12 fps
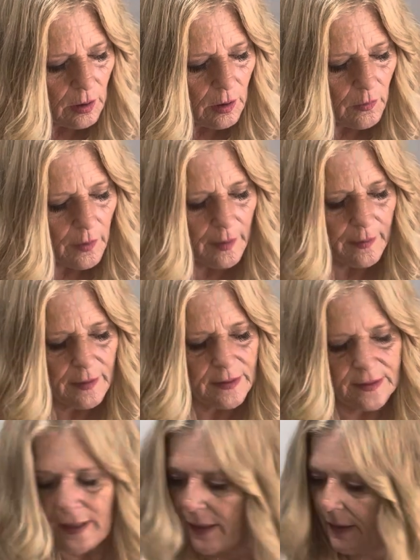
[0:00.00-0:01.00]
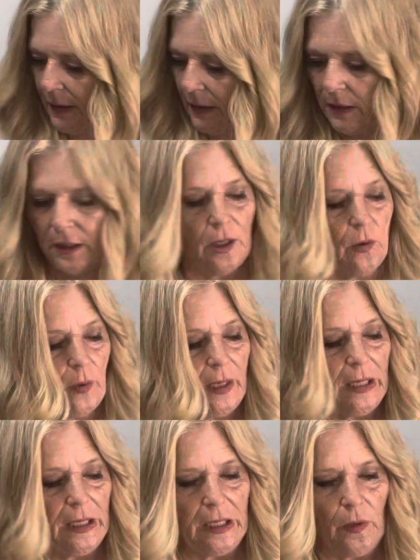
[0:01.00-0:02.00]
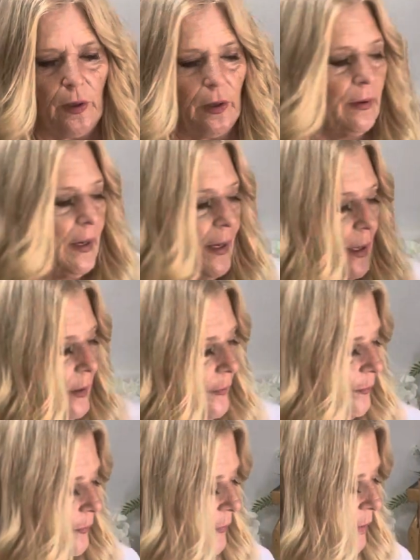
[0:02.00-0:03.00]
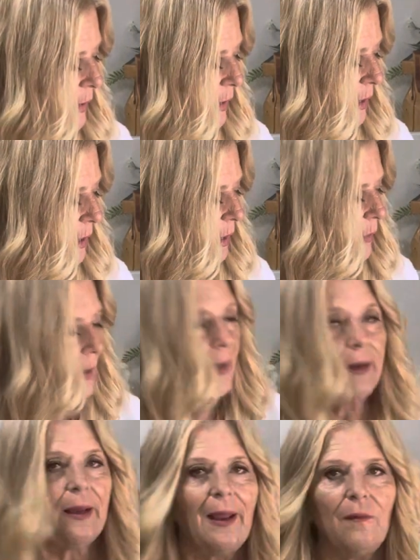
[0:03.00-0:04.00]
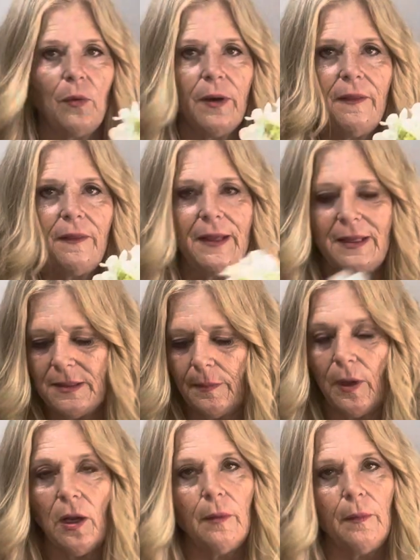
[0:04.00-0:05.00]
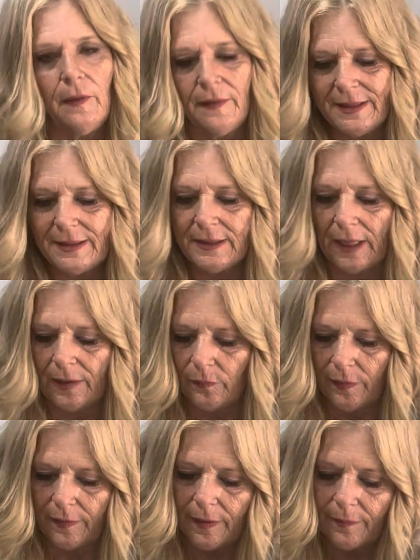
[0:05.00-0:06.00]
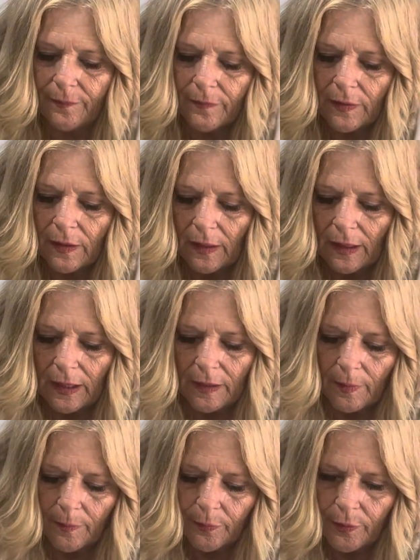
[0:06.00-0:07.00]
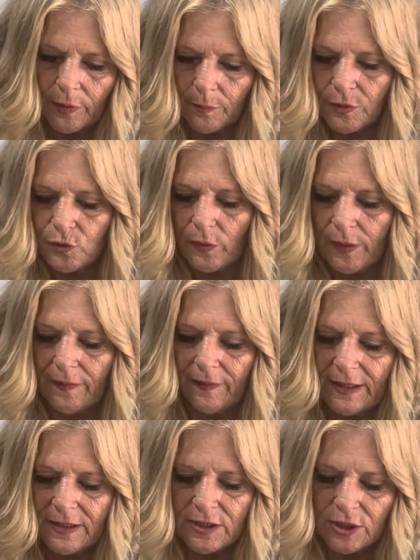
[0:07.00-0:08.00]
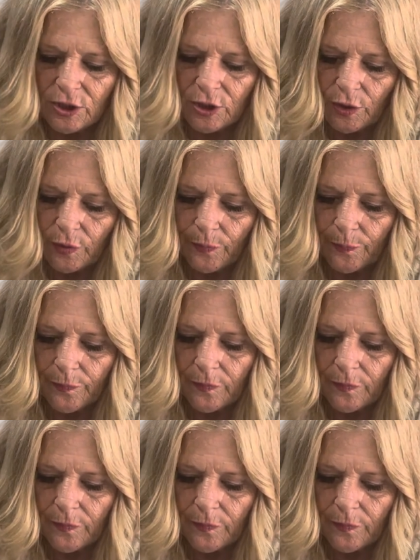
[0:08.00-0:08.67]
Okay, because that ain't going to go anywhere now. Okay, and I have one of these. I'm going to come on this side with it. And I'll put it between these two.